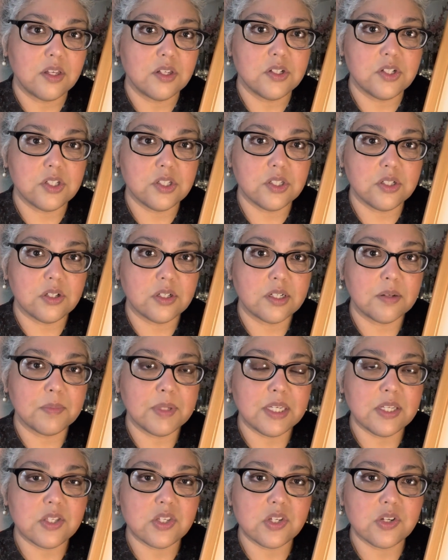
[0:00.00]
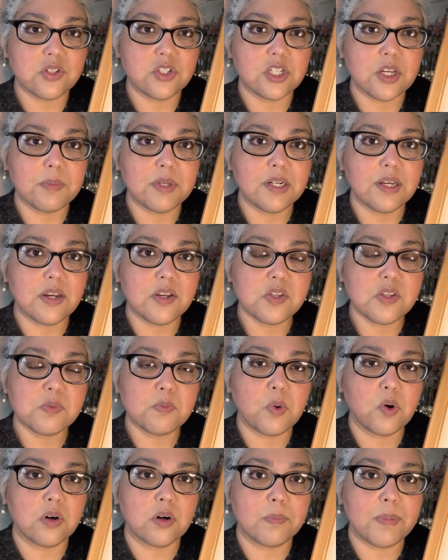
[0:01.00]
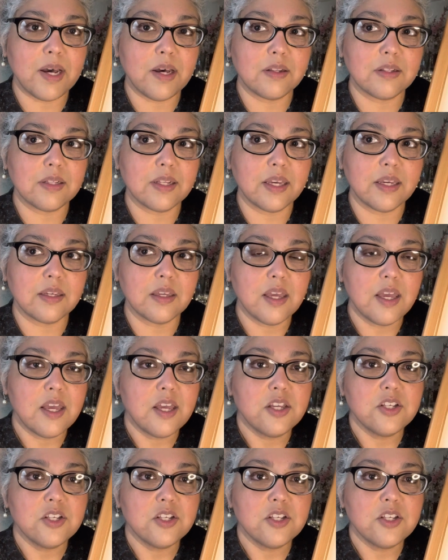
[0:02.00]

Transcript: Do you know what I mean? So Gemini is more about like,